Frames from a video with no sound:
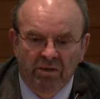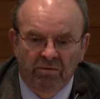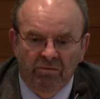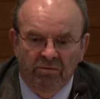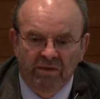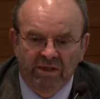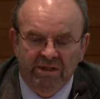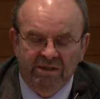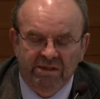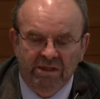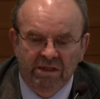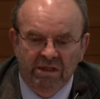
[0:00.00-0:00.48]

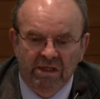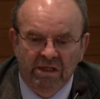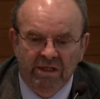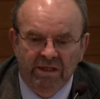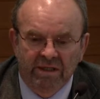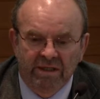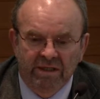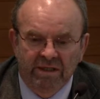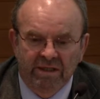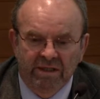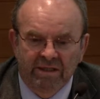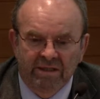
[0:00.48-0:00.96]

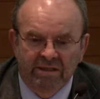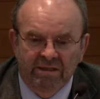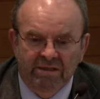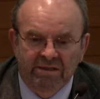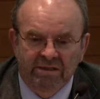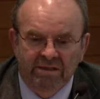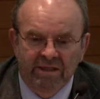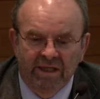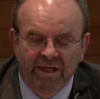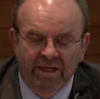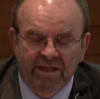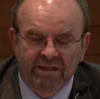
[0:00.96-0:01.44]
recently
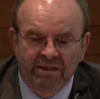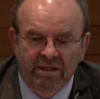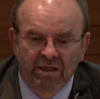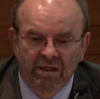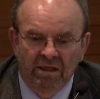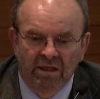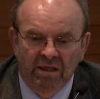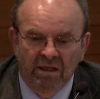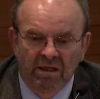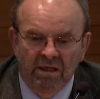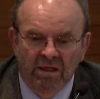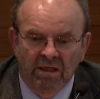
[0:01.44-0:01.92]
is that
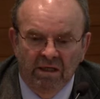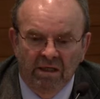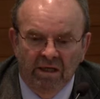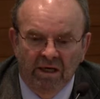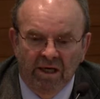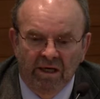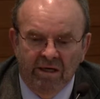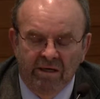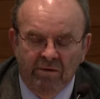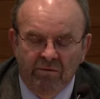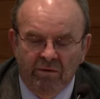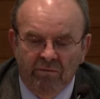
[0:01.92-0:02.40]

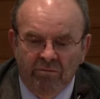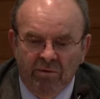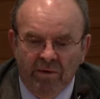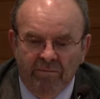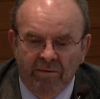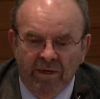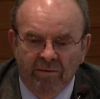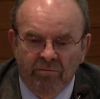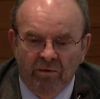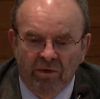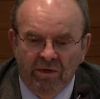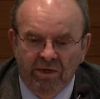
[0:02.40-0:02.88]
I
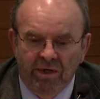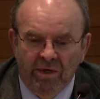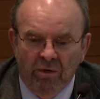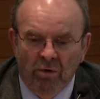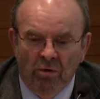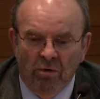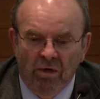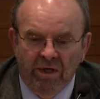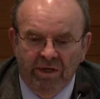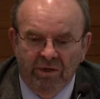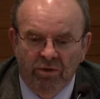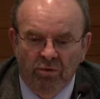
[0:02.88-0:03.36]
remember an
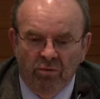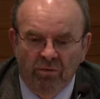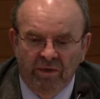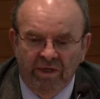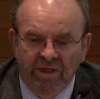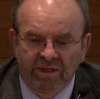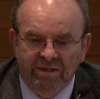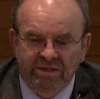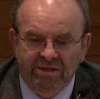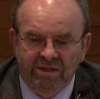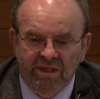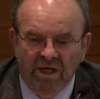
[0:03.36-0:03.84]
early
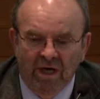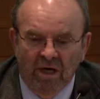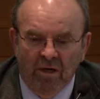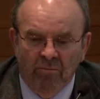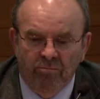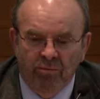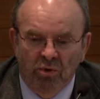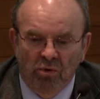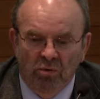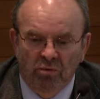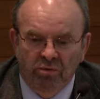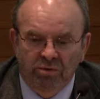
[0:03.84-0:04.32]

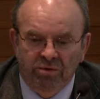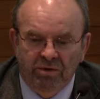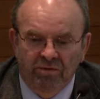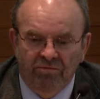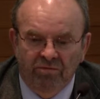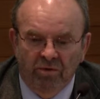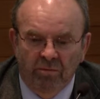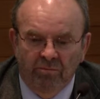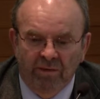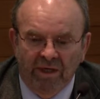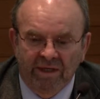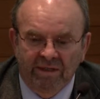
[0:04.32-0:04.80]
UNHCR poster
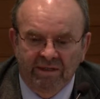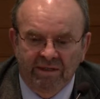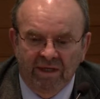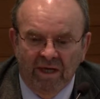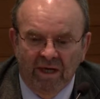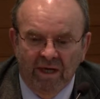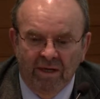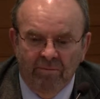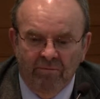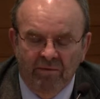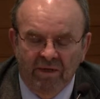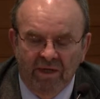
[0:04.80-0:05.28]
from my
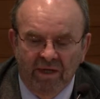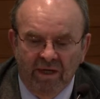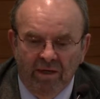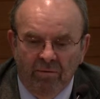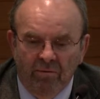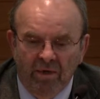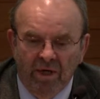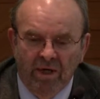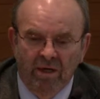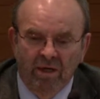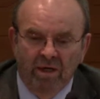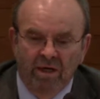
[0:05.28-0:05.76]
time there
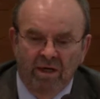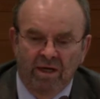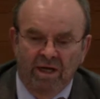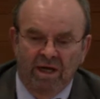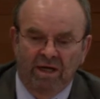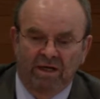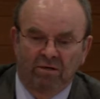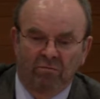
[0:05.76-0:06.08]
where a